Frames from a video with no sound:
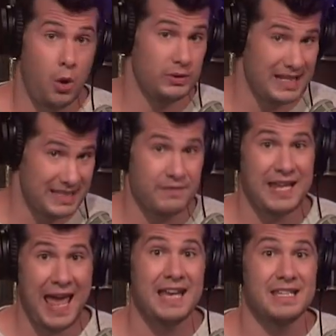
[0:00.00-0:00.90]
only instead of
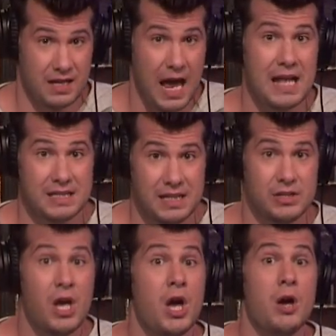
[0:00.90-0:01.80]
tanks and
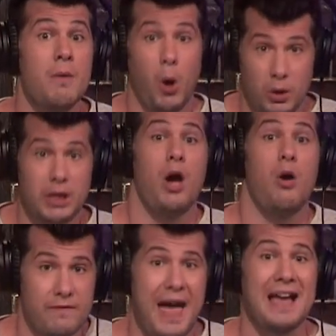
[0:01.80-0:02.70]
Nazis,
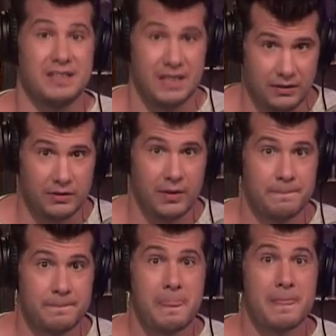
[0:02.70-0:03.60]
polio and vaccines.
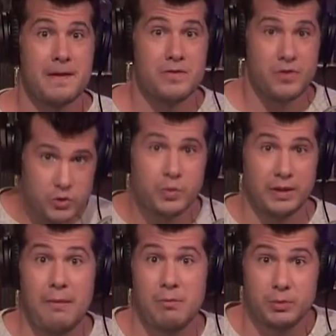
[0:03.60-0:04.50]

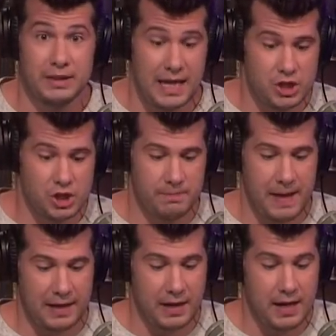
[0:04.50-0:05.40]
That was the
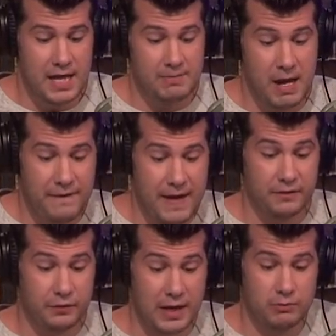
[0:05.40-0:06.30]
relationship back then. As a matter of
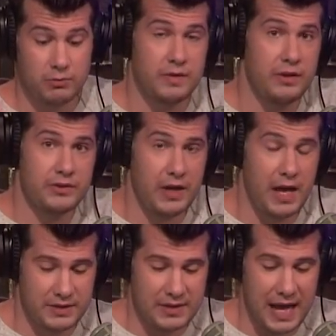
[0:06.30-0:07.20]
fact, Franklin Roosevelt's
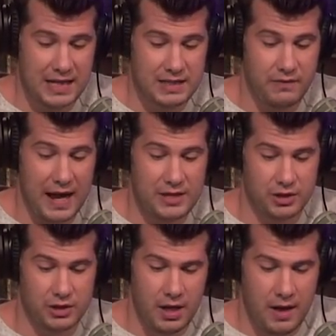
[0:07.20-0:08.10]
science
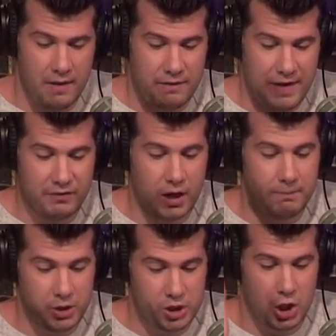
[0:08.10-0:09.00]
advisor,
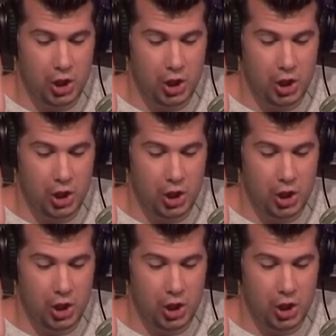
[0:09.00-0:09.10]
Vannevar Bush,